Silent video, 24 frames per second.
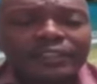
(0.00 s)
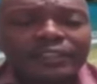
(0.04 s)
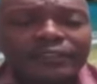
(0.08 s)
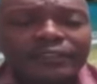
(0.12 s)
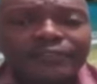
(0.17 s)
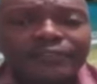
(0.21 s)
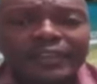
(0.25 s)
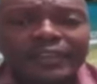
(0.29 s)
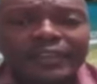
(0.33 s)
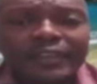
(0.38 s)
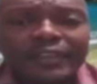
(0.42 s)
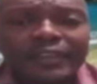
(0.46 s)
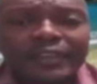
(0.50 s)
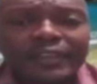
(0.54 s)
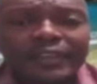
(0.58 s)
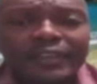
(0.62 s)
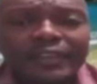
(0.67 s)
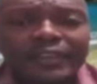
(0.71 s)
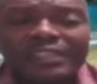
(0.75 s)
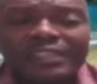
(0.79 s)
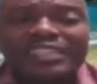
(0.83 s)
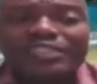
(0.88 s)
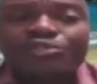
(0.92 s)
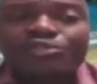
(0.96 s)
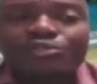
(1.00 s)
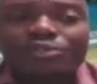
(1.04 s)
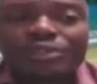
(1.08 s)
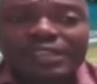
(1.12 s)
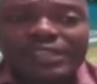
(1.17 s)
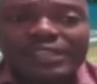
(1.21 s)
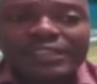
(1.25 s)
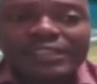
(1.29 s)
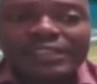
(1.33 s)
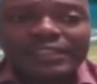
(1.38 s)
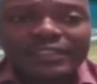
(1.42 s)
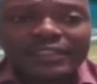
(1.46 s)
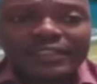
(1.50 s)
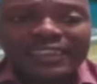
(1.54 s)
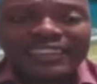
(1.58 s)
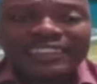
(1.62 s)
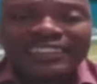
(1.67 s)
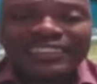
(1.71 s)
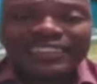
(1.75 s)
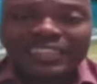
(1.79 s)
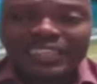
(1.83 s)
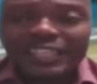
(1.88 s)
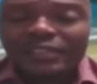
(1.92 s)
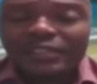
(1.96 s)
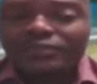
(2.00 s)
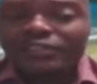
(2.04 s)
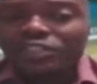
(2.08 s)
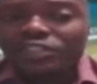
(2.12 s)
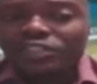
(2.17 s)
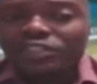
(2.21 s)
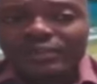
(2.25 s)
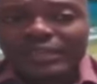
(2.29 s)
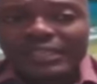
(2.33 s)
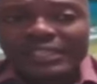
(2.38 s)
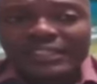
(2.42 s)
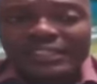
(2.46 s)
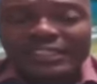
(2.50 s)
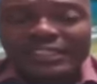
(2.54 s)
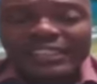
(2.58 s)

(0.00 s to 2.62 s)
effectively derailed it and gave the UNC